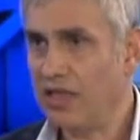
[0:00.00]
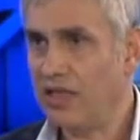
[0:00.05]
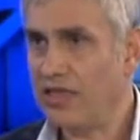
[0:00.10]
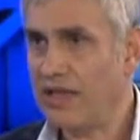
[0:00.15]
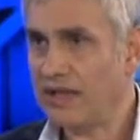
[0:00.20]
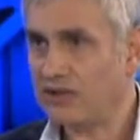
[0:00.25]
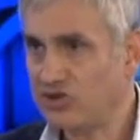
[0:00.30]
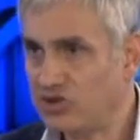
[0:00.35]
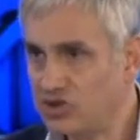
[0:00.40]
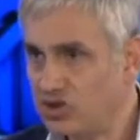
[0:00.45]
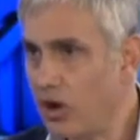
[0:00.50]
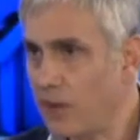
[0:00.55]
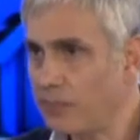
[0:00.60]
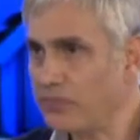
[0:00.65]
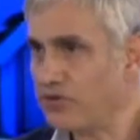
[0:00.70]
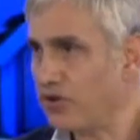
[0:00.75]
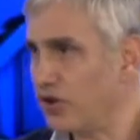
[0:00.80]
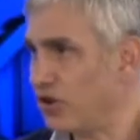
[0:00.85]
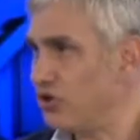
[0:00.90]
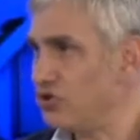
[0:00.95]
that
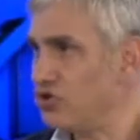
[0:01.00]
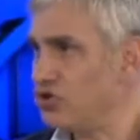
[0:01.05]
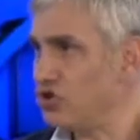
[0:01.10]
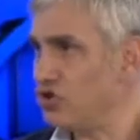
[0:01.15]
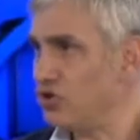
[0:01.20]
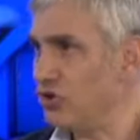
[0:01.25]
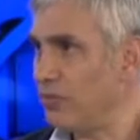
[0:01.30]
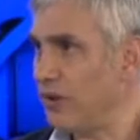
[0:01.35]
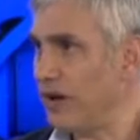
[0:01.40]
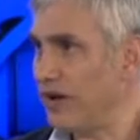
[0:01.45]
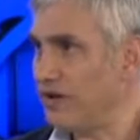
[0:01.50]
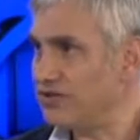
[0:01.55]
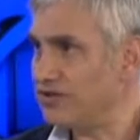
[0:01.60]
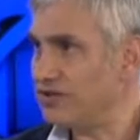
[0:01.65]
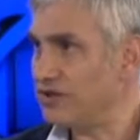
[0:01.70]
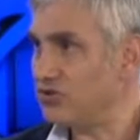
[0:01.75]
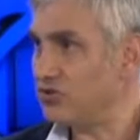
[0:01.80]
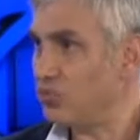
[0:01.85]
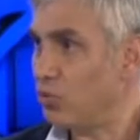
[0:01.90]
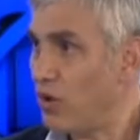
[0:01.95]
stops the consumer and
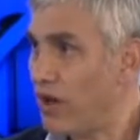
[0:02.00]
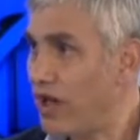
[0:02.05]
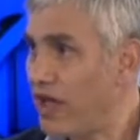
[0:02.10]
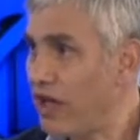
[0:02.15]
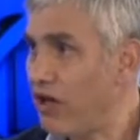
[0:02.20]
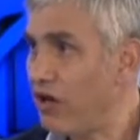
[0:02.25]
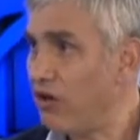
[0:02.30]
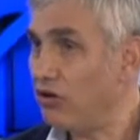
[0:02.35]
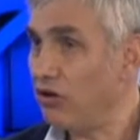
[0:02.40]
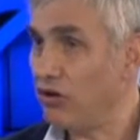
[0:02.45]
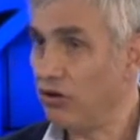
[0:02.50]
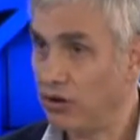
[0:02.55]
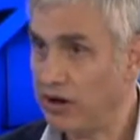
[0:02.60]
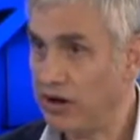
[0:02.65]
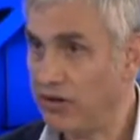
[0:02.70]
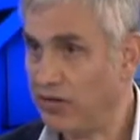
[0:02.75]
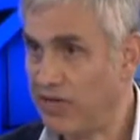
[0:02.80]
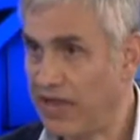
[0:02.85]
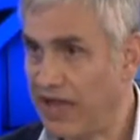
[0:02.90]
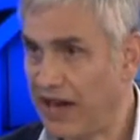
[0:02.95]
says, wow, look
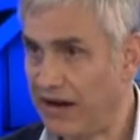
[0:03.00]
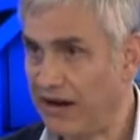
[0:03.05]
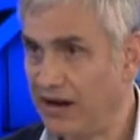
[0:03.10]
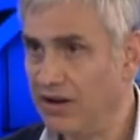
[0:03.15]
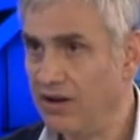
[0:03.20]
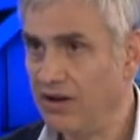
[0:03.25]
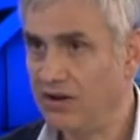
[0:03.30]
at that.